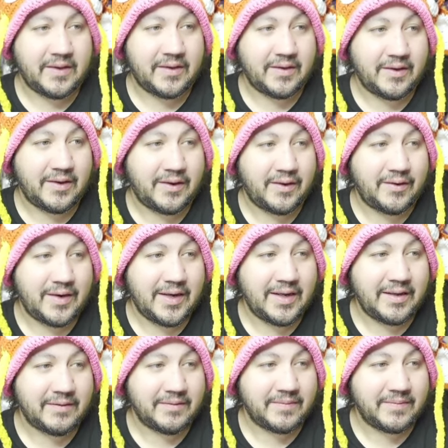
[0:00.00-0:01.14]
All right.
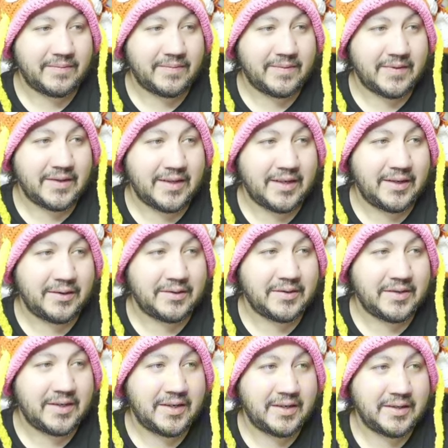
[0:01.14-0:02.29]
Here's
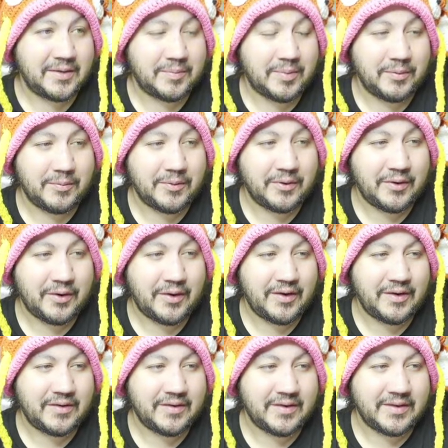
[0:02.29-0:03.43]
another promo card.
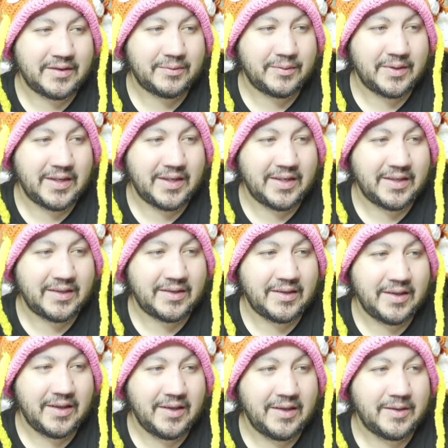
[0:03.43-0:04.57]
This one is
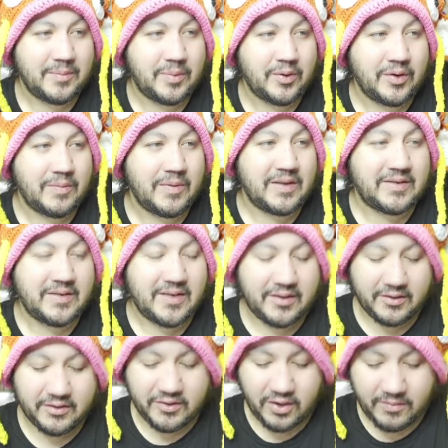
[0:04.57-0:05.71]
the Pokemon Center
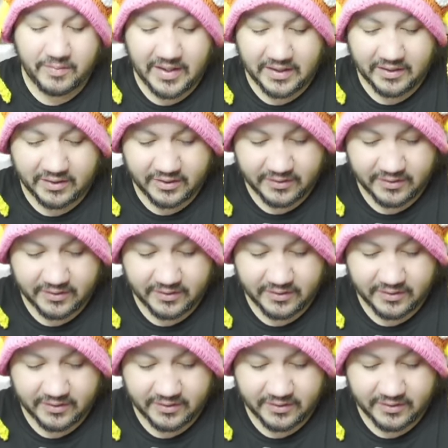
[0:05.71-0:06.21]
Charmander.